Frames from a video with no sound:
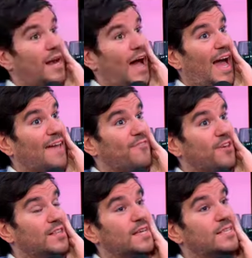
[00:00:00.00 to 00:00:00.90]
I
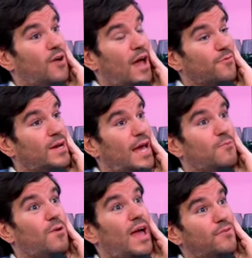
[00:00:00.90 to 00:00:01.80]
feel like, so everyone
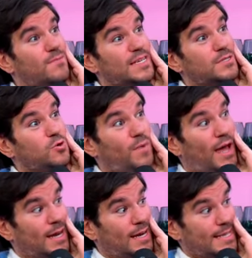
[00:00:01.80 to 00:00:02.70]
besides Ubah
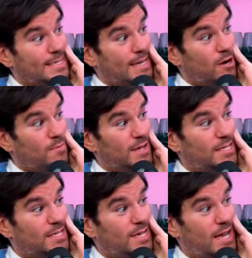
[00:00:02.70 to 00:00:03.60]
had a nice dinner because
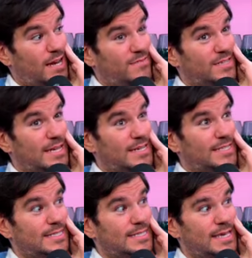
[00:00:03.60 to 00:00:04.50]
she kind of is like,
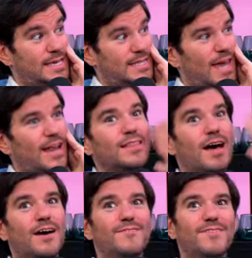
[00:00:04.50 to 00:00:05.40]
and I
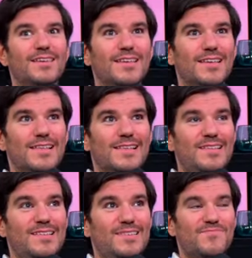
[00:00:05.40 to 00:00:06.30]
love
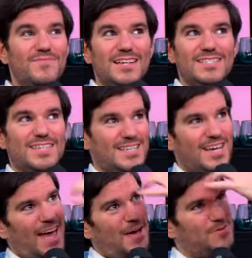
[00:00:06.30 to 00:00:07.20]
such like
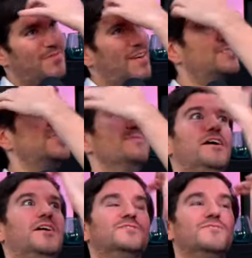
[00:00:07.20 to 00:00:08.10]
a housewife energy, but I
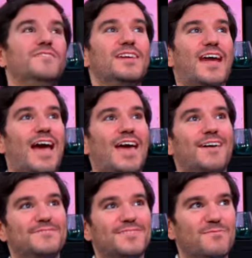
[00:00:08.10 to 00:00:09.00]
also feel like I
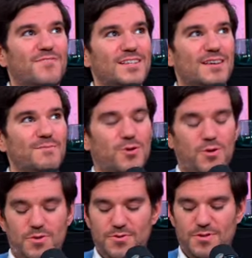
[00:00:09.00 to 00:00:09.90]
have some friends, and I'm sure
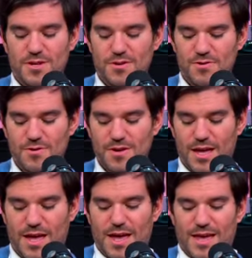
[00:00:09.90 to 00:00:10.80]
you do too,
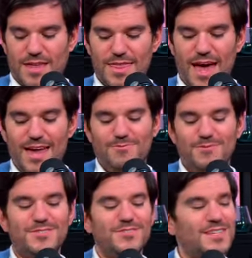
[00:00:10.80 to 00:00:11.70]
that
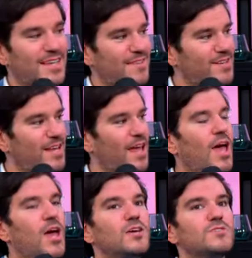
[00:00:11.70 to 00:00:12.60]
will do things like after night.
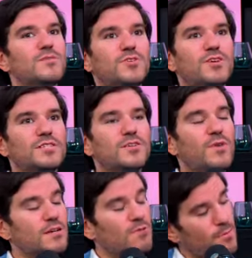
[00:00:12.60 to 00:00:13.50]
So I'm sure you guys are
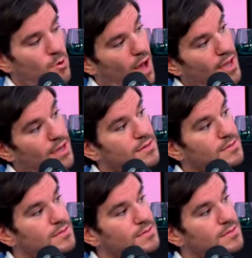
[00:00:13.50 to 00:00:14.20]
wondering why I'm quiet.